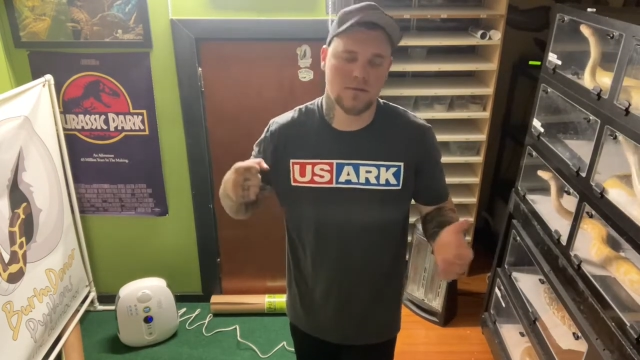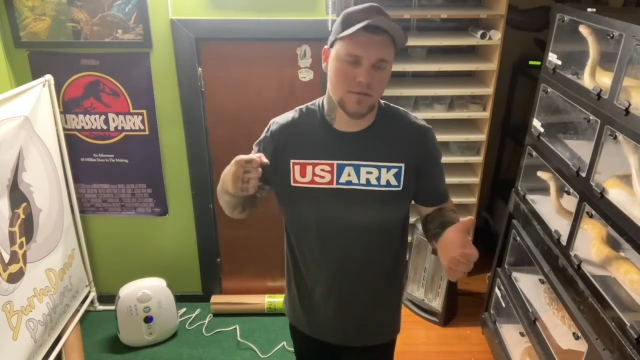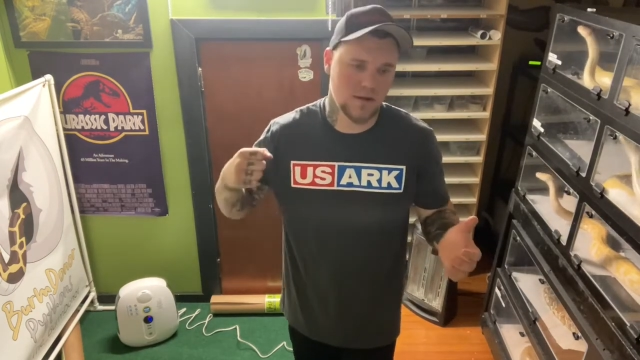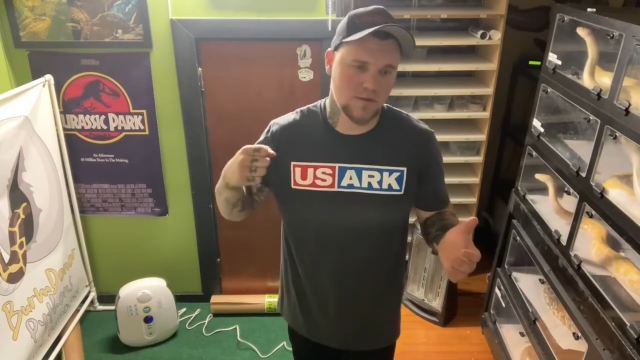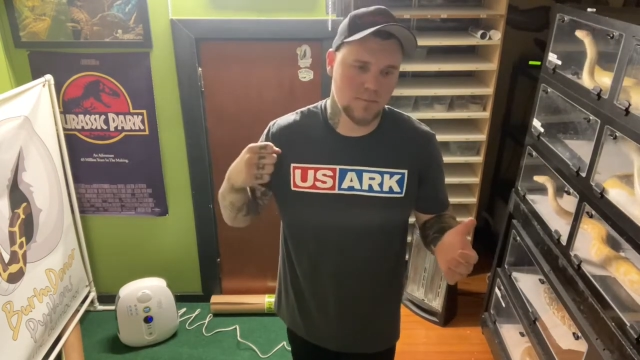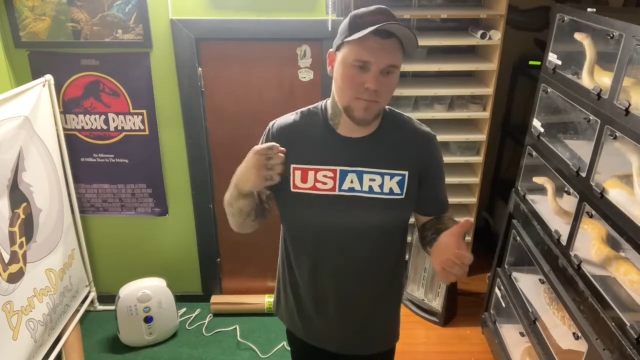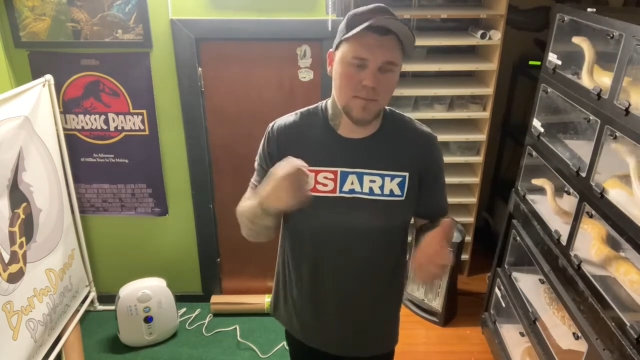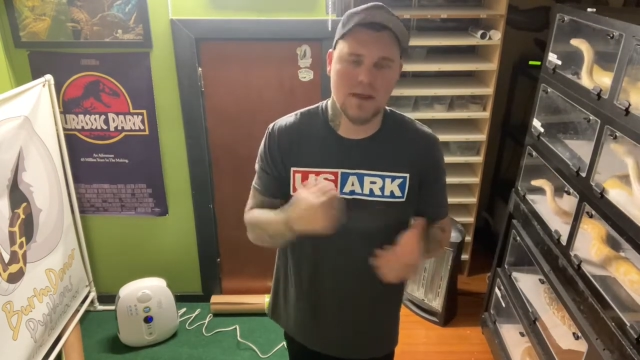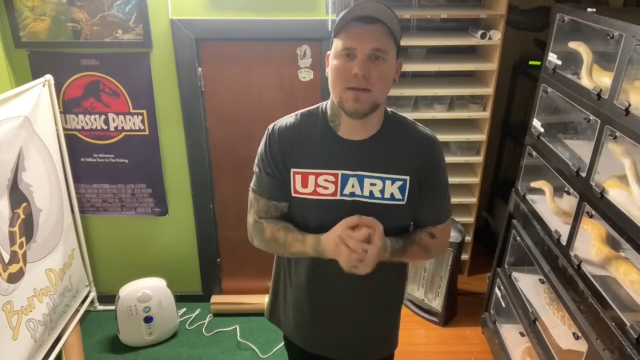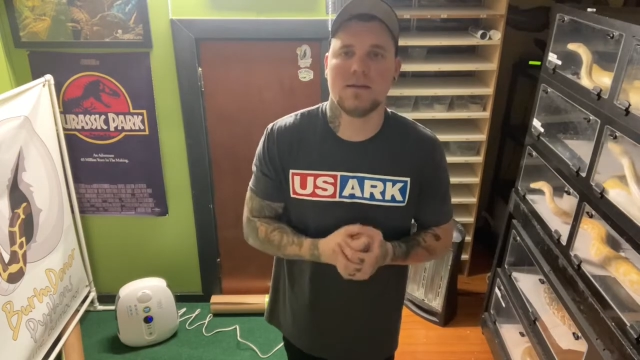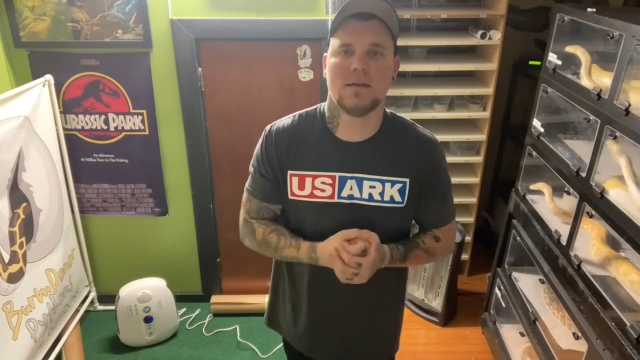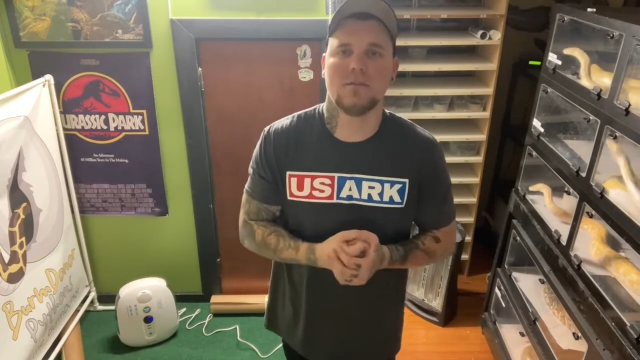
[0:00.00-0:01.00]
Let's beat
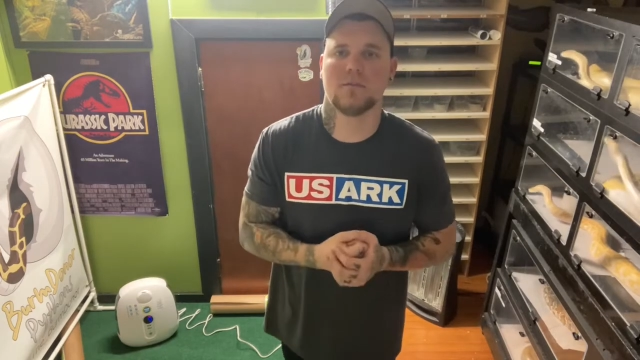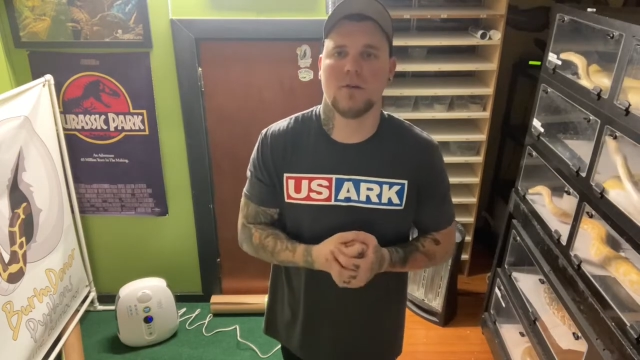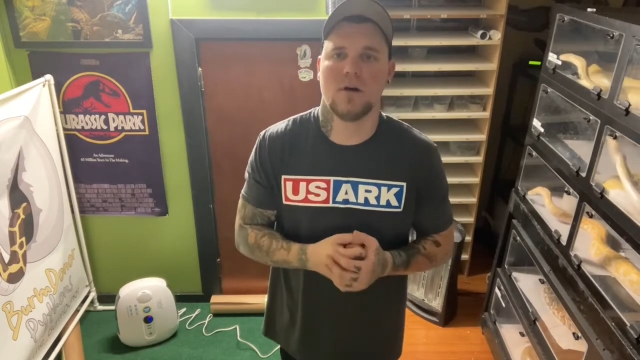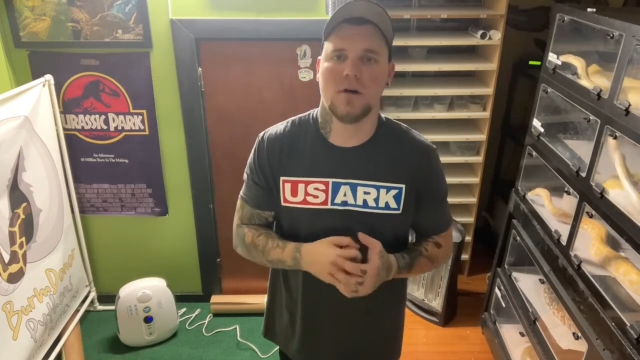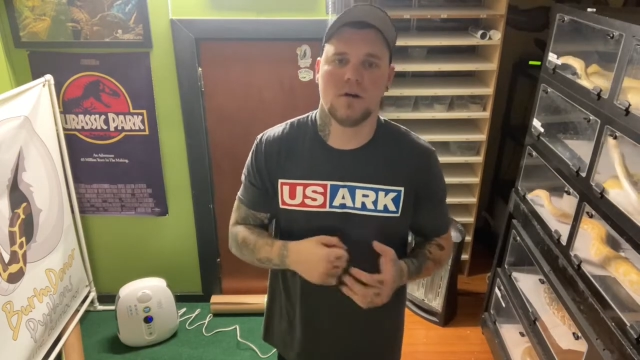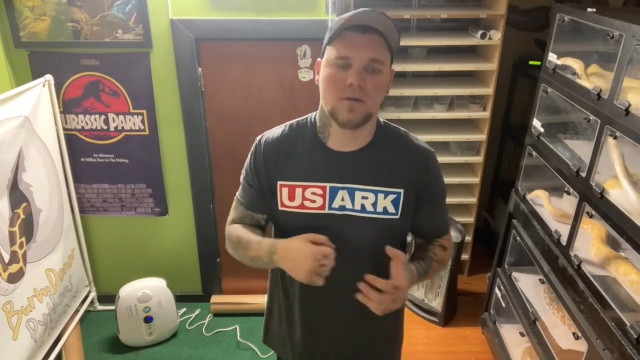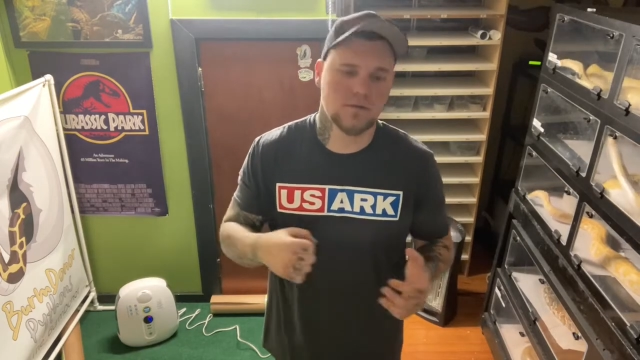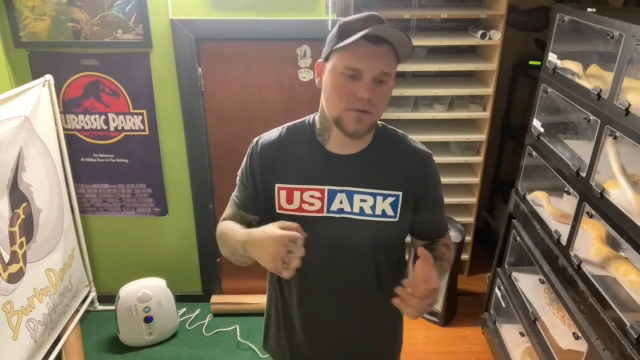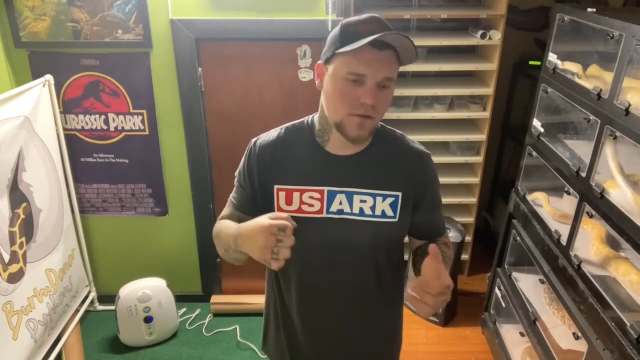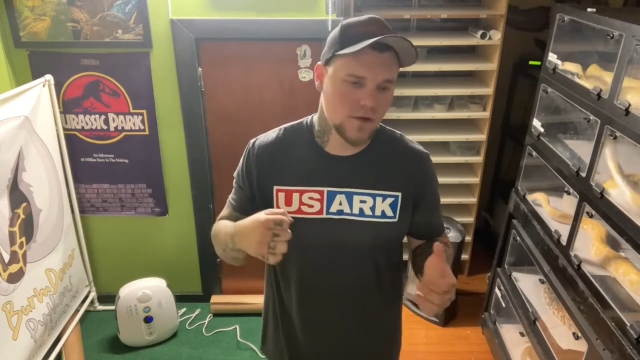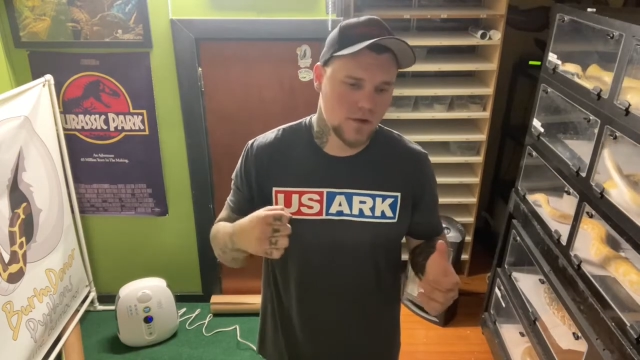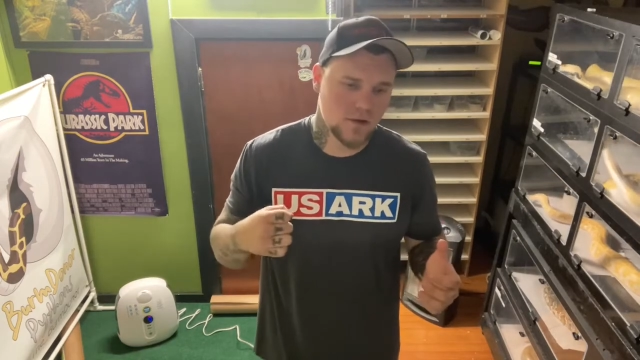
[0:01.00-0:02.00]
these walls.
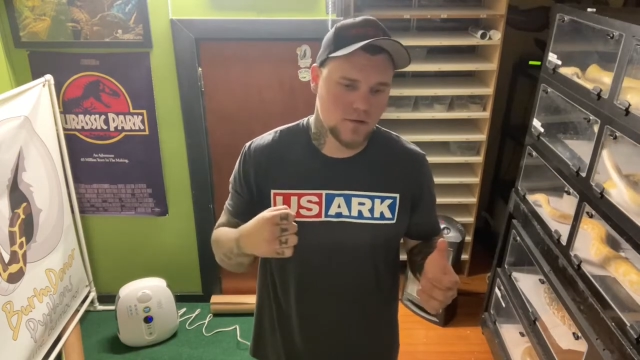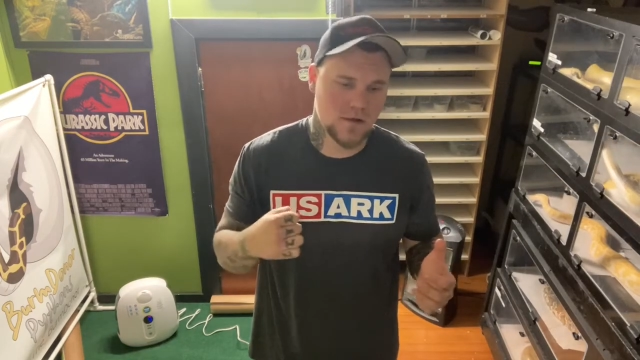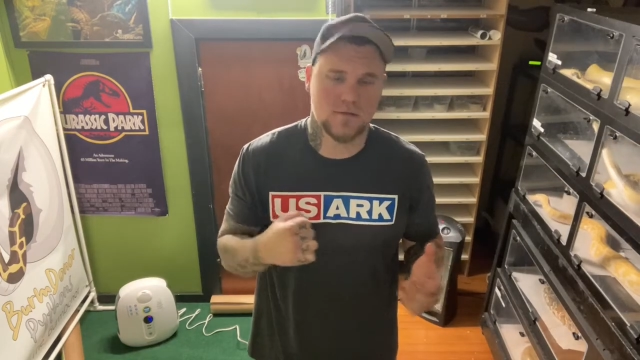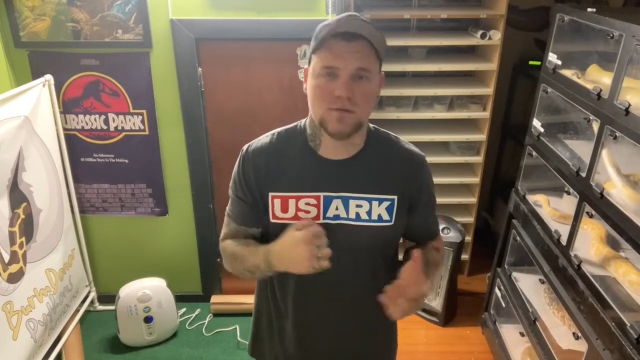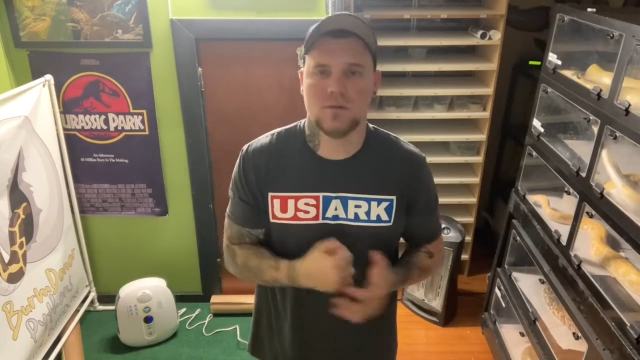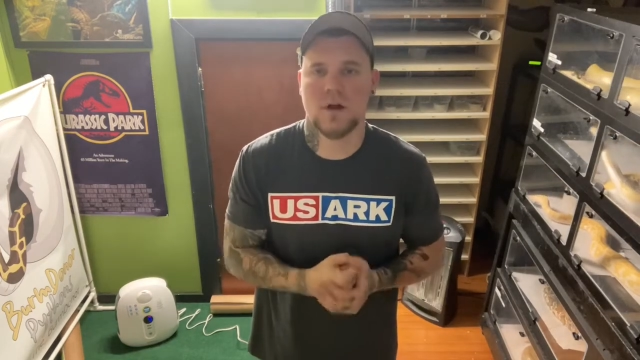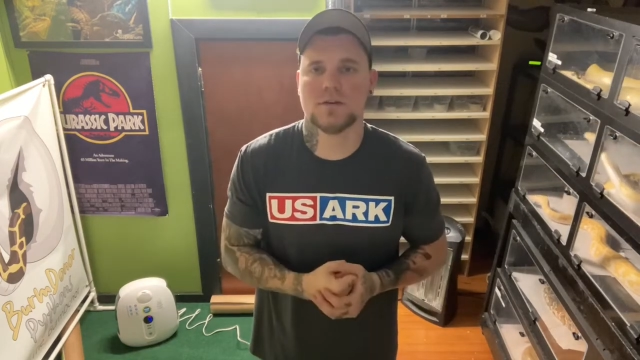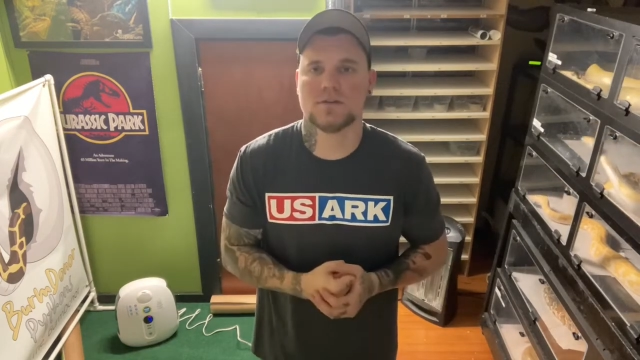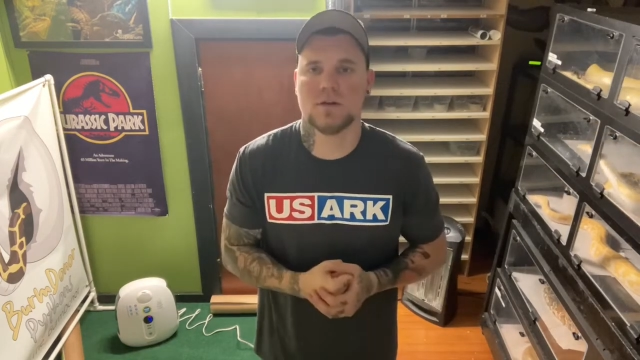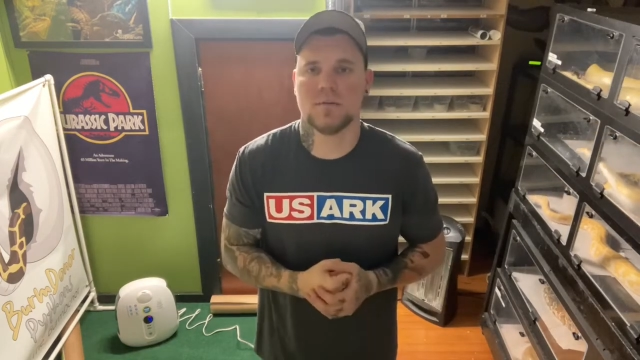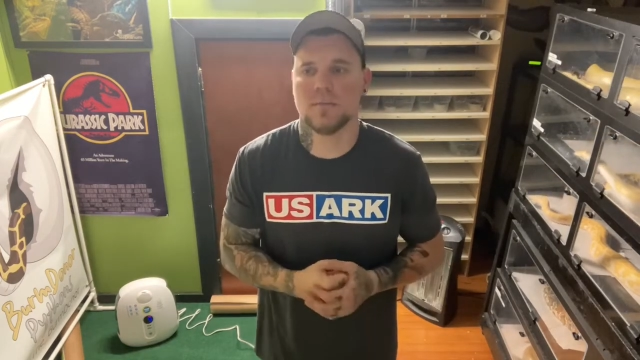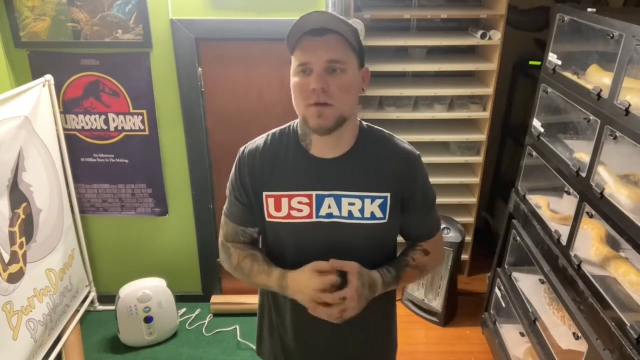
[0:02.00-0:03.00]
Let's crush
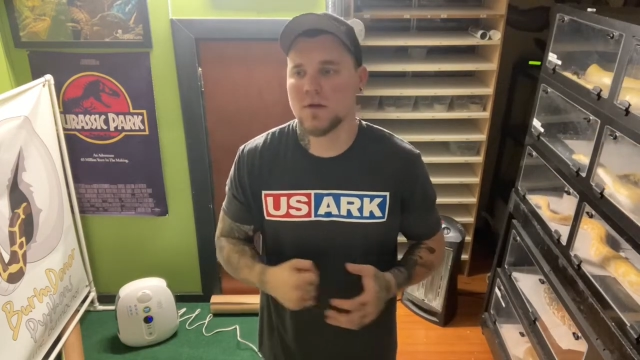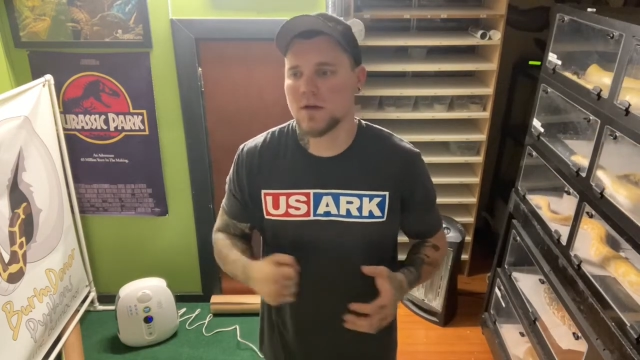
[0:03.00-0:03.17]
them.